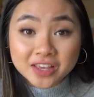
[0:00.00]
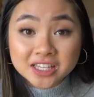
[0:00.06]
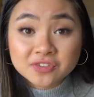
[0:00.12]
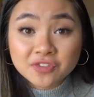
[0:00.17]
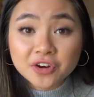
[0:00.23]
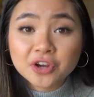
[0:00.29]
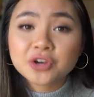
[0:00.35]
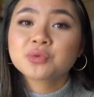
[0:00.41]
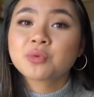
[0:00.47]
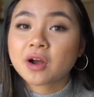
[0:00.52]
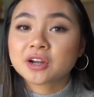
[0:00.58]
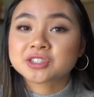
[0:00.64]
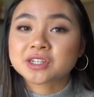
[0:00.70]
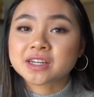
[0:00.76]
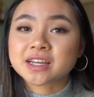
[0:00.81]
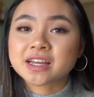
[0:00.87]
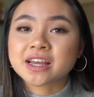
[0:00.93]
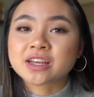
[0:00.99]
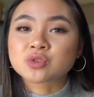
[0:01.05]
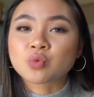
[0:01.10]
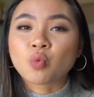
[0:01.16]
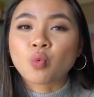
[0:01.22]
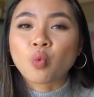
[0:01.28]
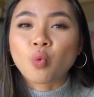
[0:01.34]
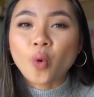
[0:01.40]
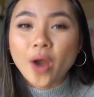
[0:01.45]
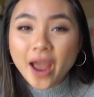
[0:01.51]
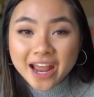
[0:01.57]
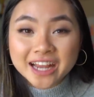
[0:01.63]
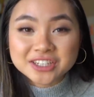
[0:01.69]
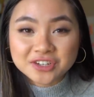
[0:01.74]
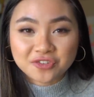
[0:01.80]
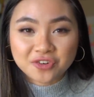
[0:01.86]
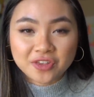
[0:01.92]
this video you're watching is way
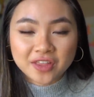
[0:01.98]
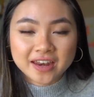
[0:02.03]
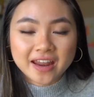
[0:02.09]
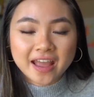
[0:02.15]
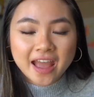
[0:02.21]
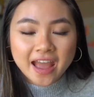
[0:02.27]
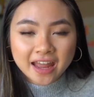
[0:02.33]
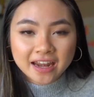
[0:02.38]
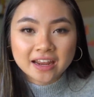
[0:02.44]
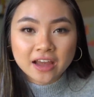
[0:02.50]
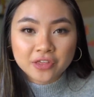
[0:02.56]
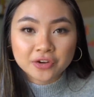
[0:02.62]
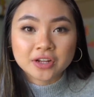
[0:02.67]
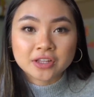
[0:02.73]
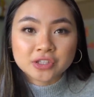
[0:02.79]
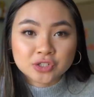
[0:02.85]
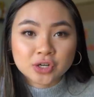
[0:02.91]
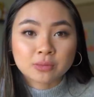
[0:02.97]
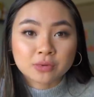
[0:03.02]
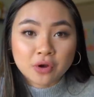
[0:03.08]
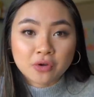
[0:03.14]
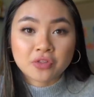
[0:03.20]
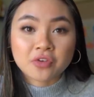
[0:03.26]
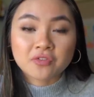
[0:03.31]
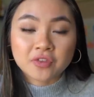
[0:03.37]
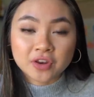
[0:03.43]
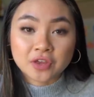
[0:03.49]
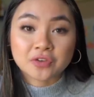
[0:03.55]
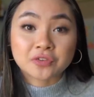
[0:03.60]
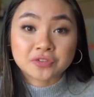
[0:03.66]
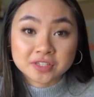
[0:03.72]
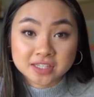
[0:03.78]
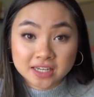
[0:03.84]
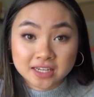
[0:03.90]
different than any other Instagram growth video
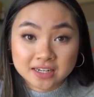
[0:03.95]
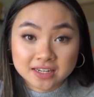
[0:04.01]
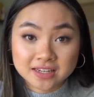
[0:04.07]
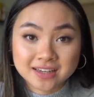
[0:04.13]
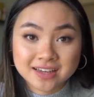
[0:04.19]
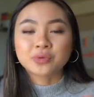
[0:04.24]
you've seen.